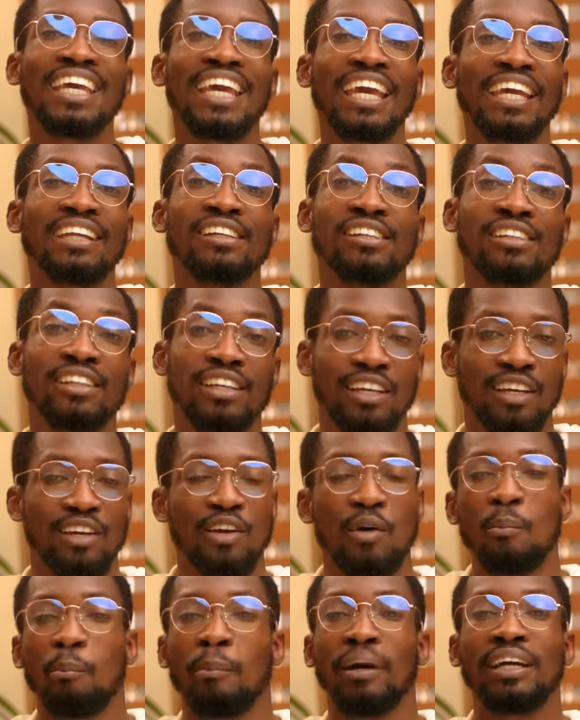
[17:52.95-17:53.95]
any day.
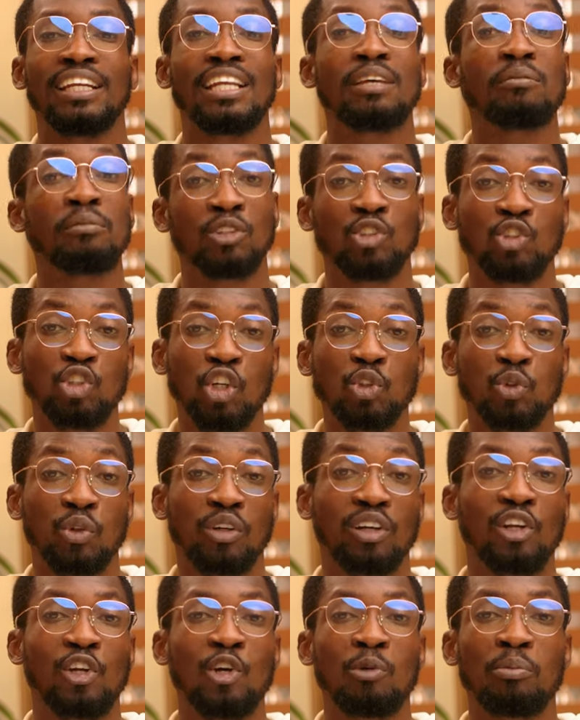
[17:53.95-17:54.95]
My name is
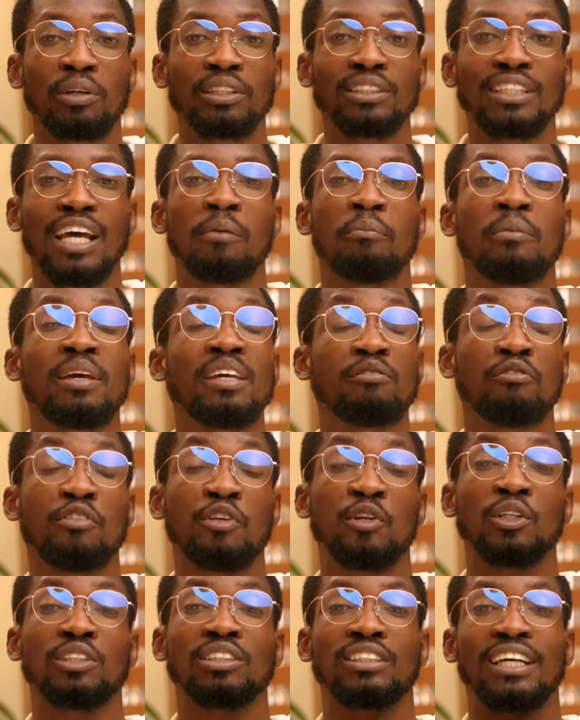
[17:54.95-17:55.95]
Joshua Cleopas. I make
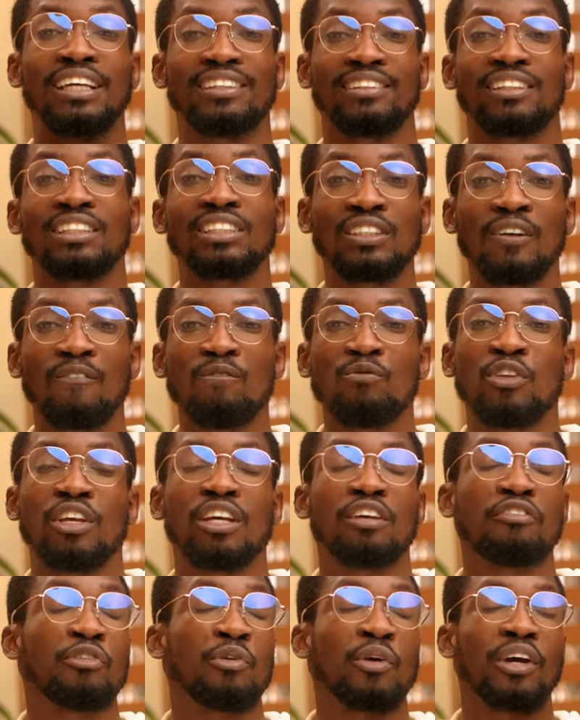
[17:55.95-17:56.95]
videos like this.
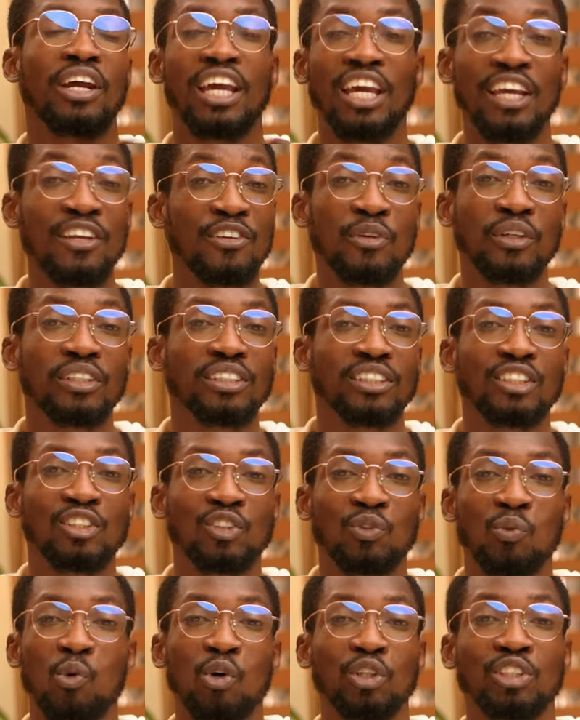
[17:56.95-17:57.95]
If you're interested
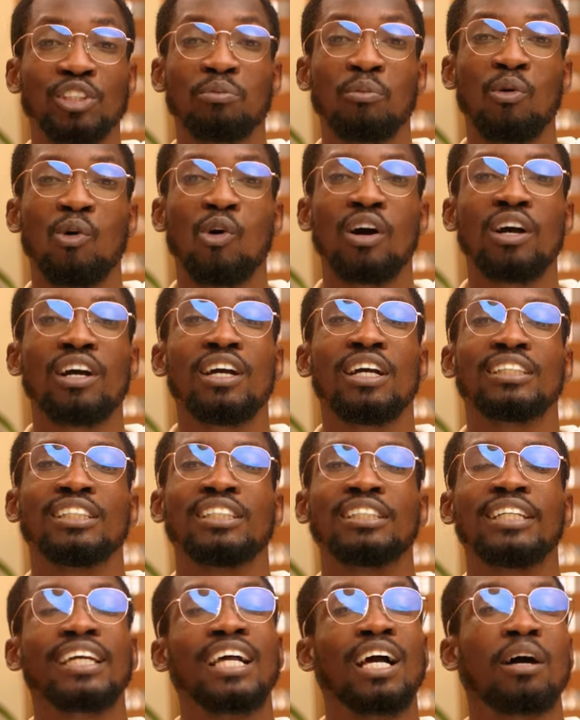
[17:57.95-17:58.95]
to watch more,
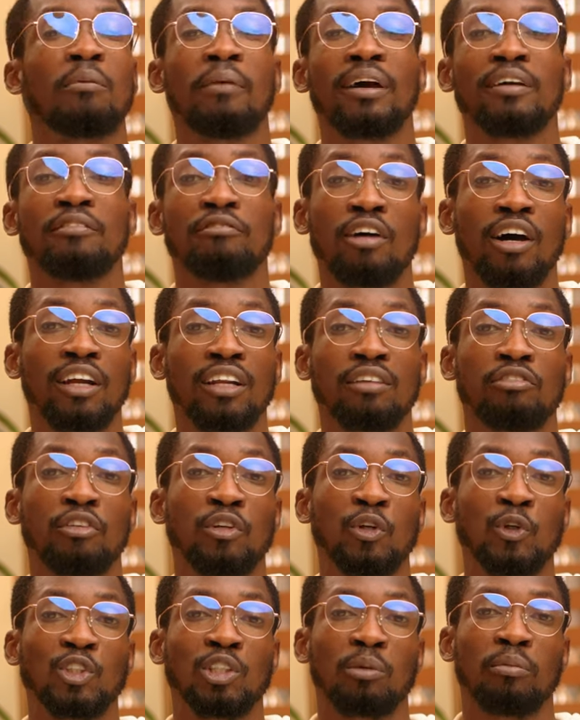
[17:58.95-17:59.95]
check out my other
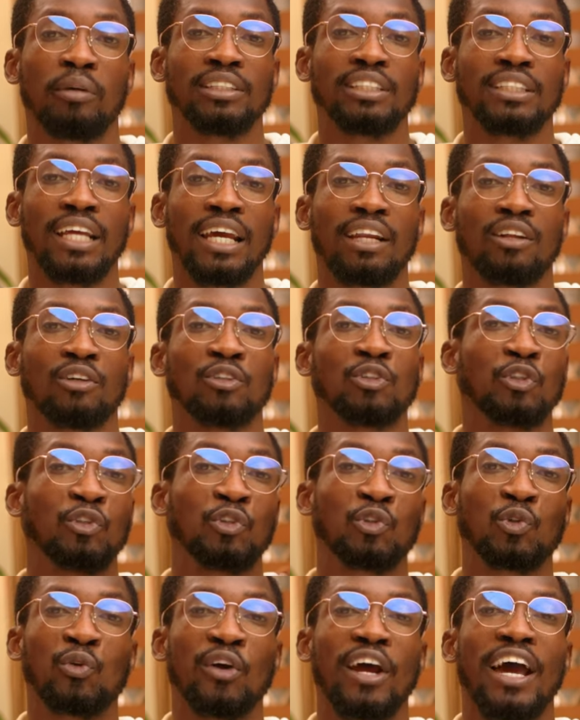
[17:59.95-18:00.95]
videos on my channel.
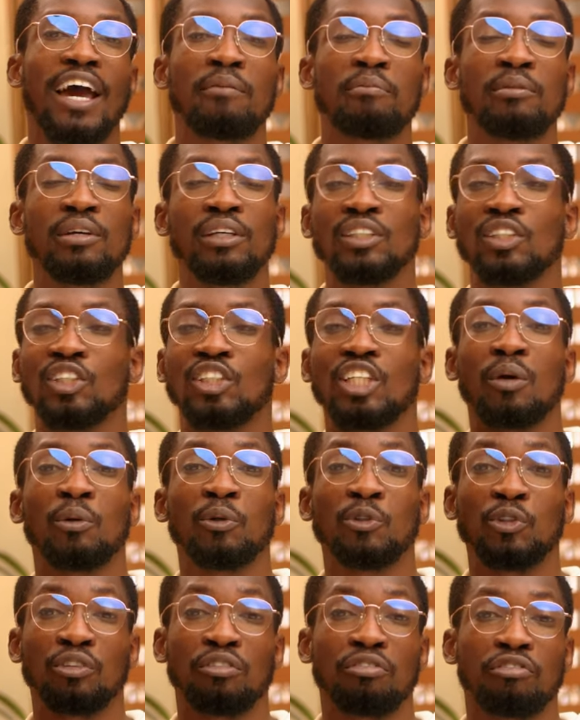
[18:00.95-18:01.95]
Subscribe, share
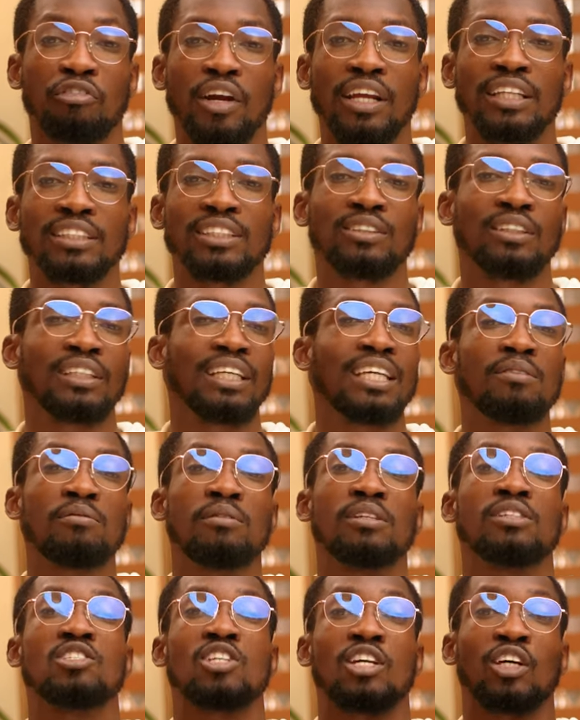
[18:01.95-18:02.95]
with your friends to keep
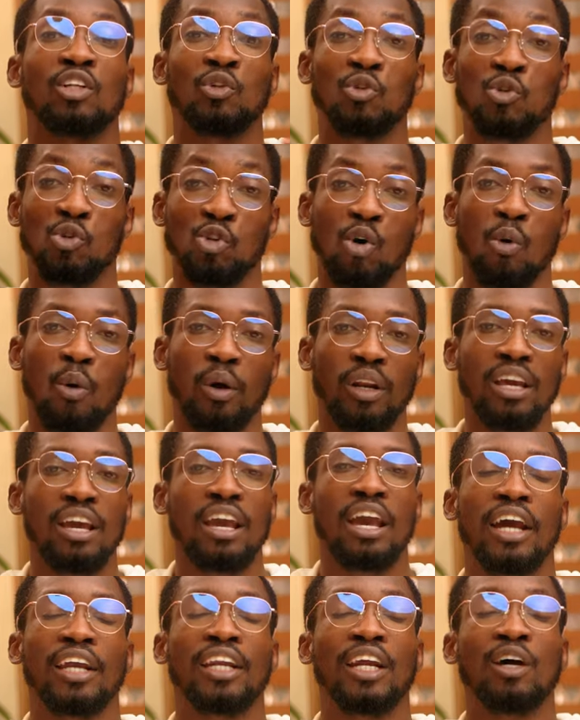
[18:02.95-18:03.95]
this channel growing.
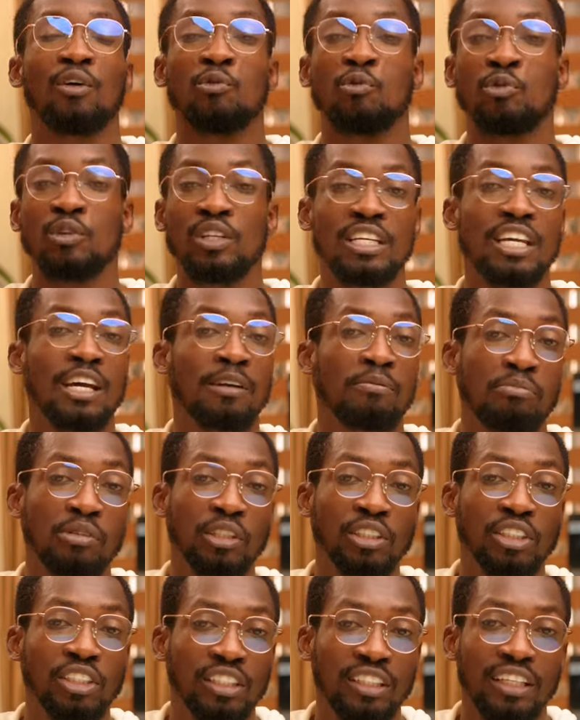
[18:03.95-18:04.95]
And I really
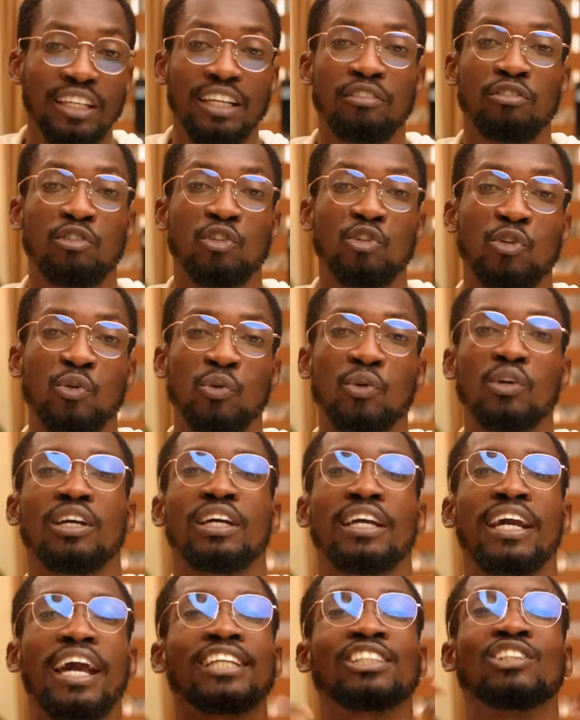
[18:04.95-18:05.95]
appreciate it if you do.
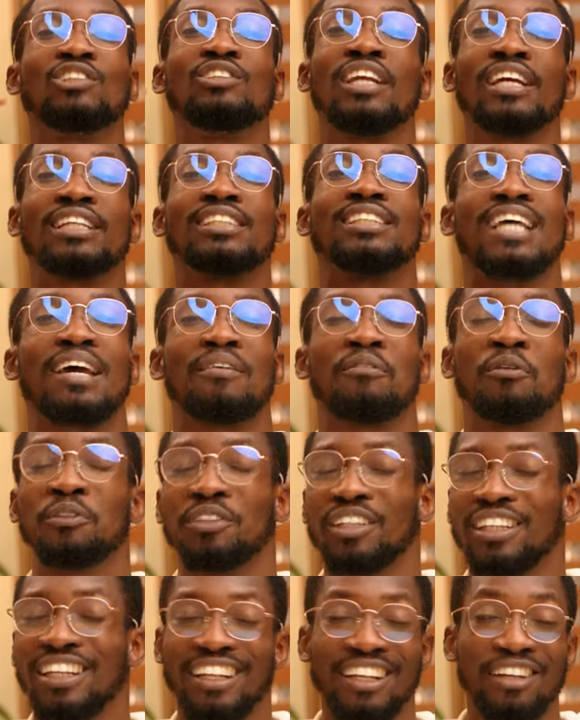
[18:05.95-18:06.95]
Catch you next time
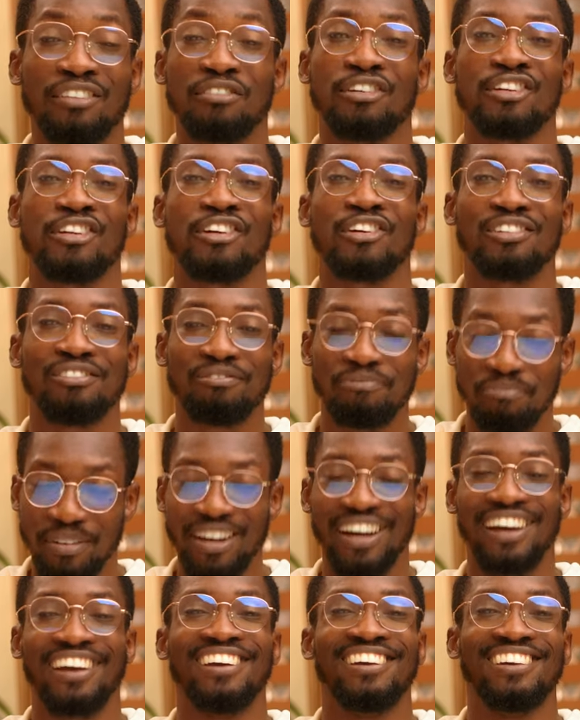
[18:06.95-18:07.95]
on another video.
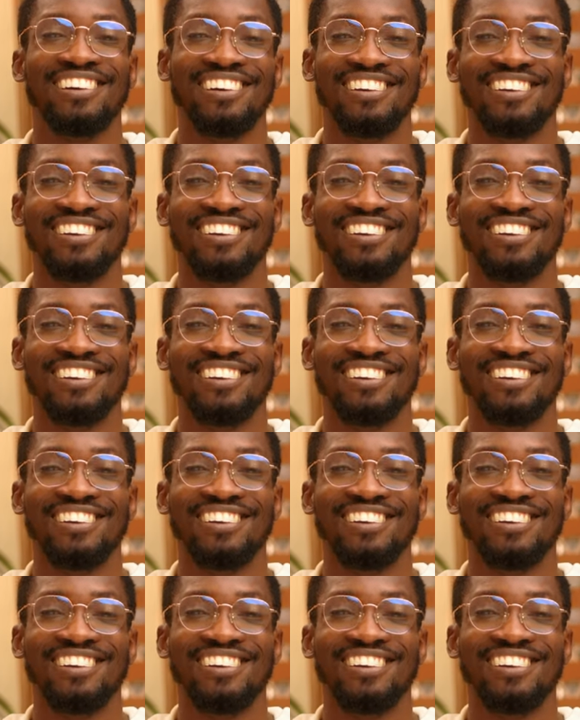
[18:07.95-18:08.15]
Bye.